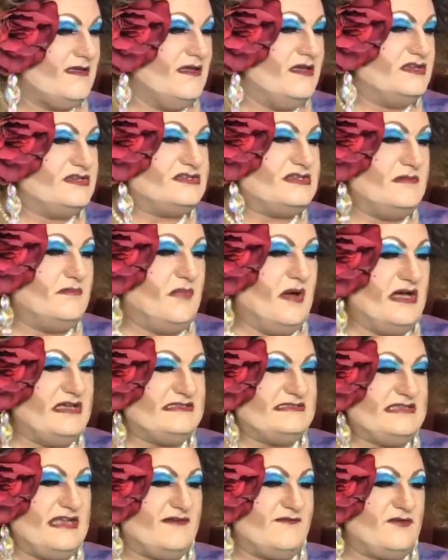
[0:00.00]
She
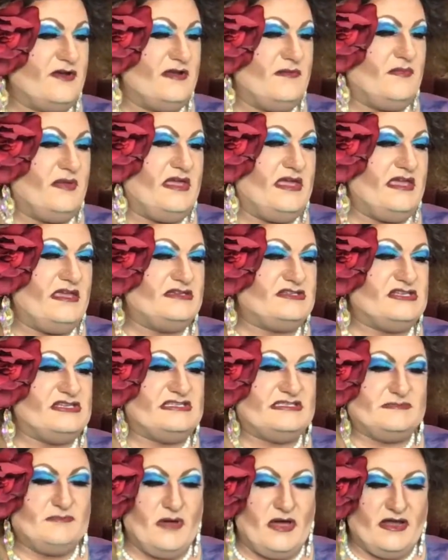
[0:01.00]
buzzed every bee, she
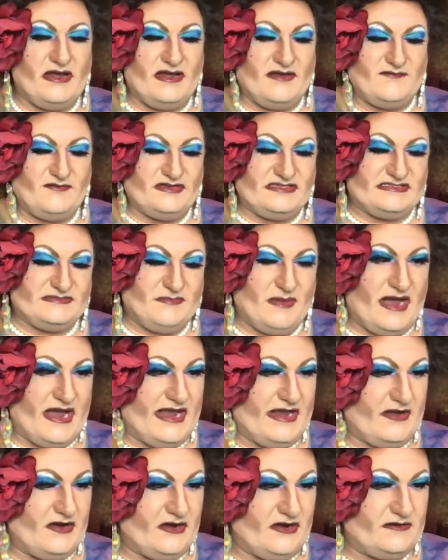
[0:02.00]
spun every
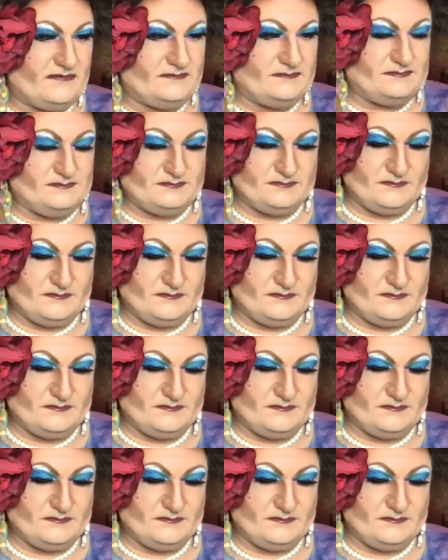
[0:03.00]
spider,